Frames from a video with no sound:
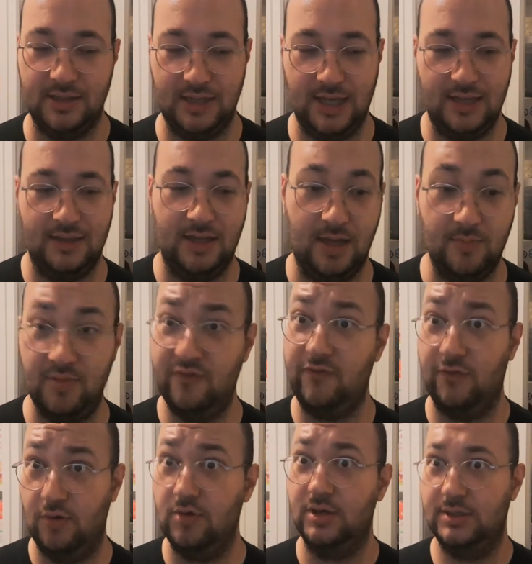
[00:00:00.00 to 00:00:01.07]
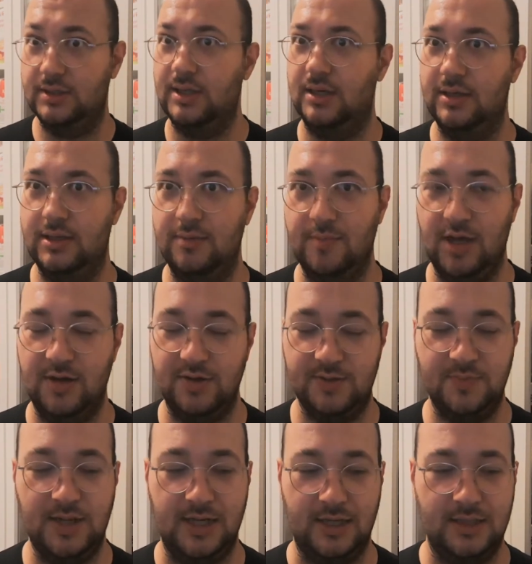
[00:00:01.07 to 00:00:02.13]
the end there before I started the Mary's
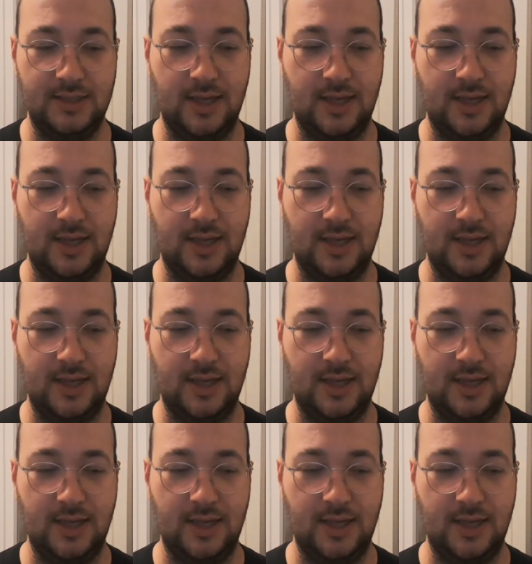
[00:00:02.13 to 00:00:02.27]
Mini.